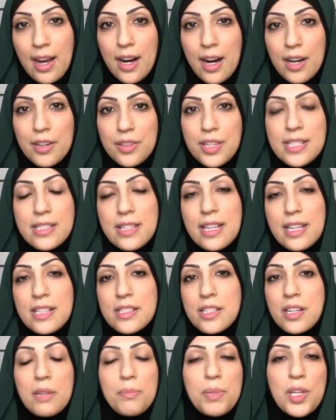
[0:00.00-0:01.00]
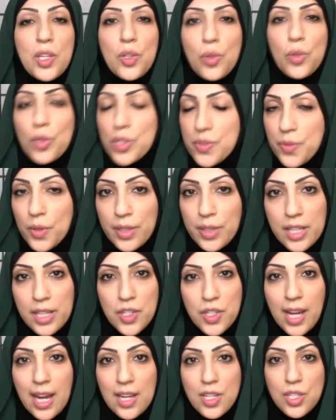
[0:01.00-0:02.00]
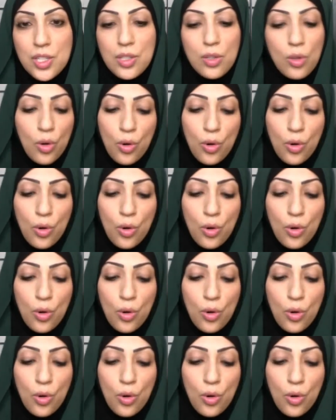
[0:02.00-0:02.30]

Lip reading: Are these things going to be useful and educational,